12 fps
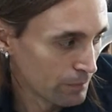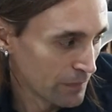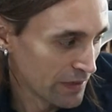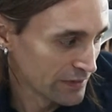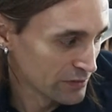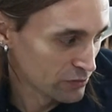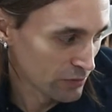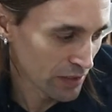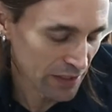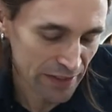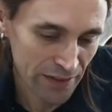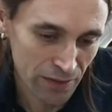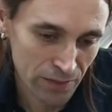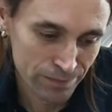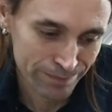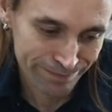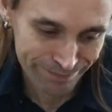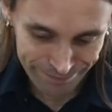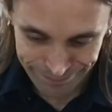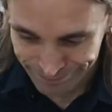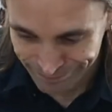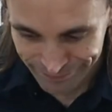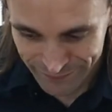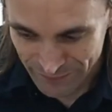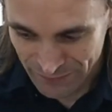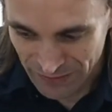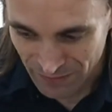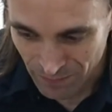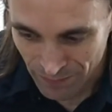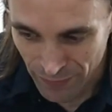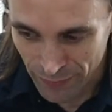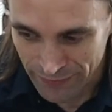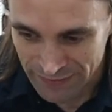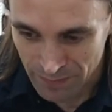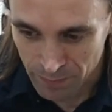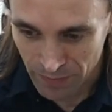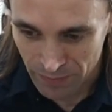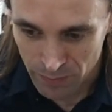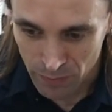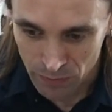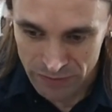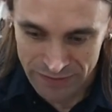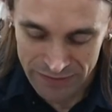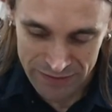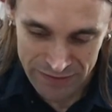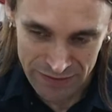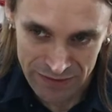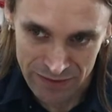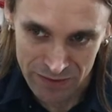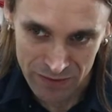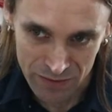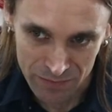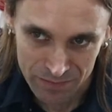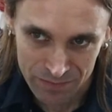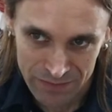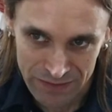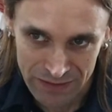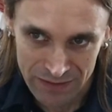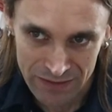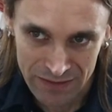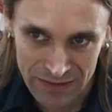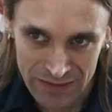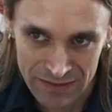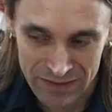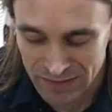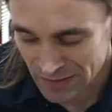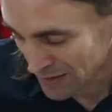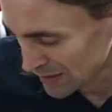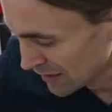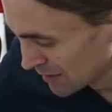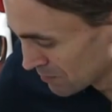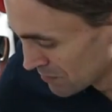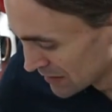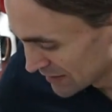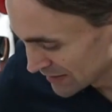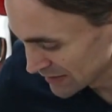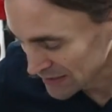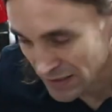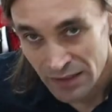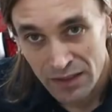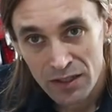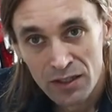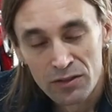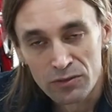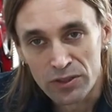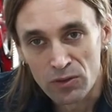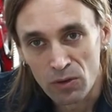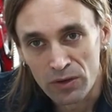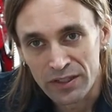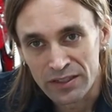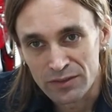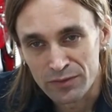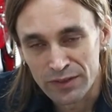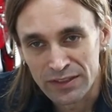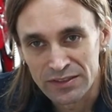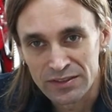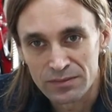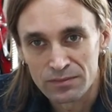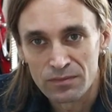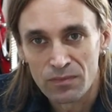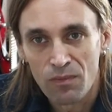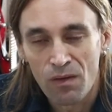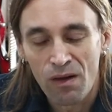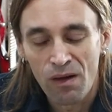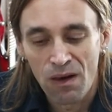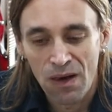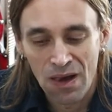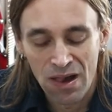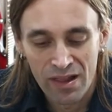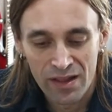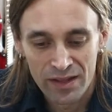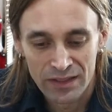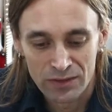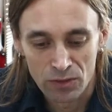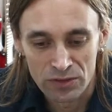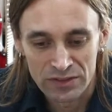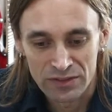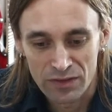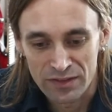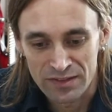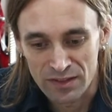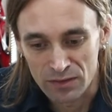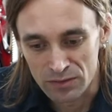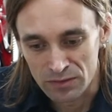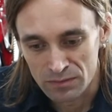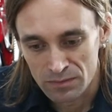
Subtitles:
And really, well, things that bug me most is that, yeah, this missing recording interface and also the sound.